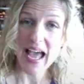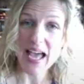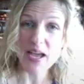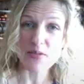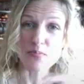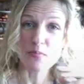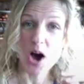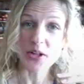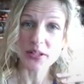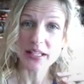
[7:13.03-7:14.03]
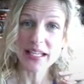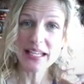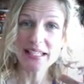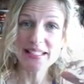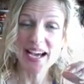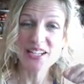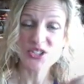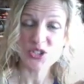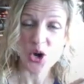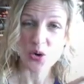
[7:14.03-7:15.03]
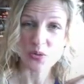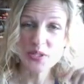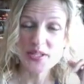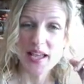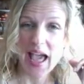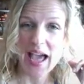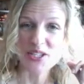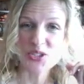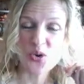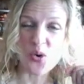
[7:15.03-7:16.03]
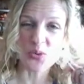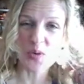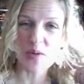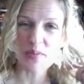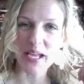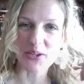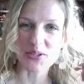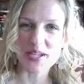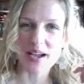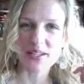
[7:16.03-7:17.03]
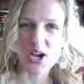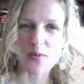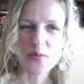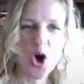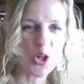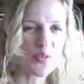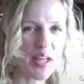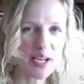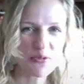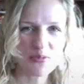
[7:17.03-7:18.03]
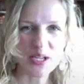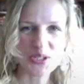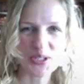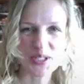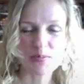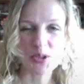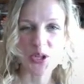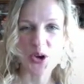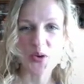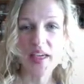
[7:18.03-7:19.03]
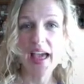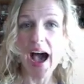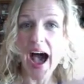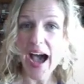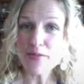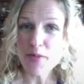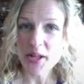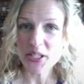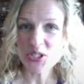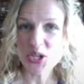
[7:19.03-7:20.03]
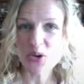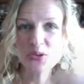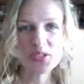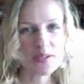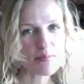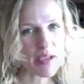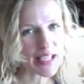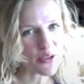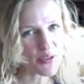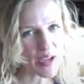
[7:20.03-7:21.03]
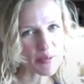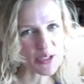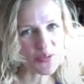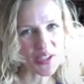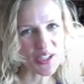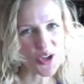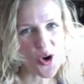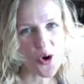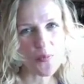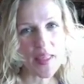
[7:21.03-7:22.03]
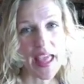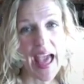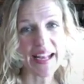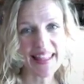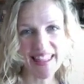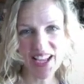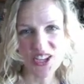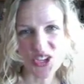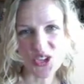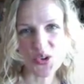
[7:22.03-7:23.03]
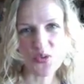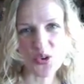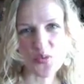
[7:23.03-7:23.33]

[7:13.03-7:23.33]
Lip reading: at molly.jones@coldwellbanker.com. All of that information is below. I'm Molly Jones, making families feel at home, and thank you for